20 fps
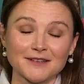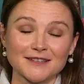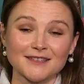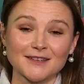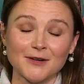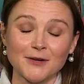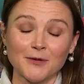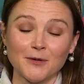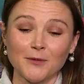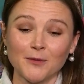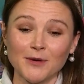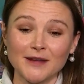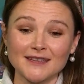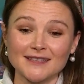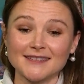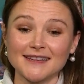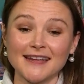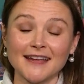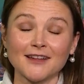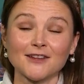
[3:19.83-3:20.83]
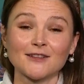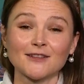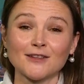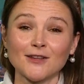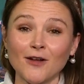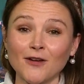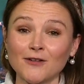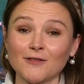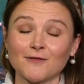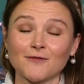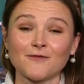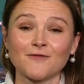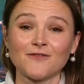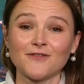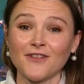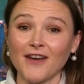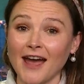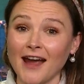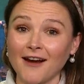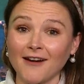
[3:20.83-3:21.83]
So we're seeing a lot of
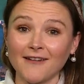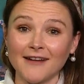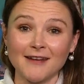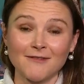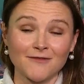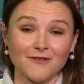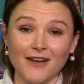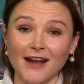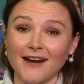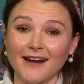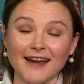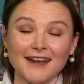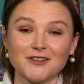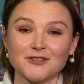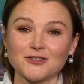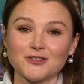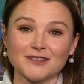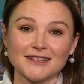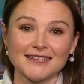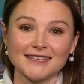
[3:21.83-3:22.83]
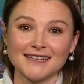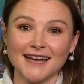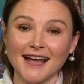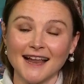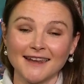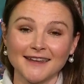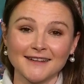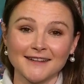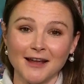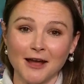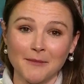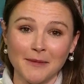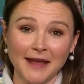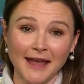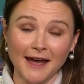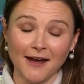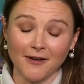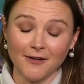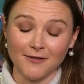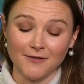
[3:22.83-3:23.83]
very, very interesting talent coming
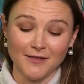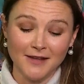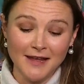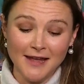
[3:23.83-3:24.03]
out of